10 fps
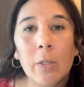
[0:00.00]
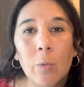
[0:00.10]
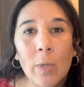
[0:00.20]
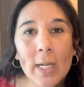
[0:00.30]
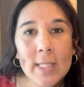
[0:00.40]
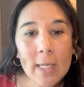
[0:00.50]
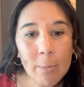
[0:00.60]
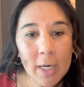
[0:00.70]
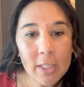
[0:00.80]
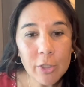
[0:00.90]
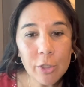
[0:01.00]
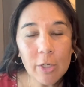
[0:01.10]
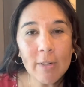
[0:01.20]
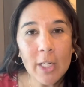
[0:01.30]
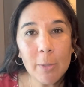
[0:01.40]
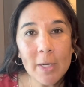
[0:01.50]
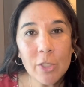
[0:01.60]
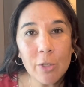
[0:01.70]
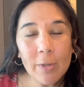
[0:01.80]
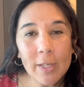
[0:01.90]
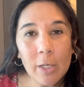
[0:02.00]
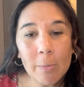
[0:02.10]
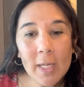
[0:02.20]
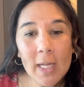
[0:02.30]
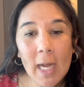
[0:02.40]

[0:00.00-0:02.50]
When I say practitioner of occupational therapy,